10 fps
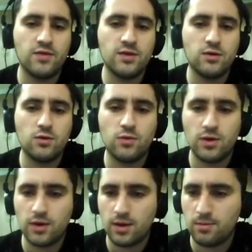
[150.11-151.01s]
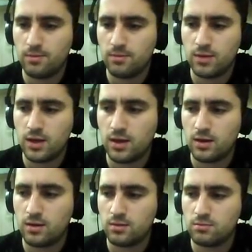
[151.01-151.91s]
video where I'm
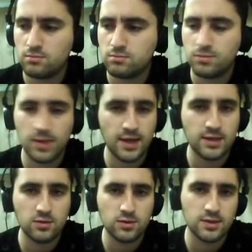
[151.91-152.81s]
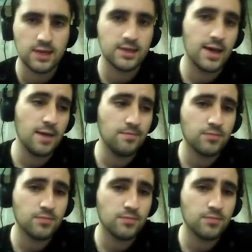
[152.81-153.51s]
playing that game.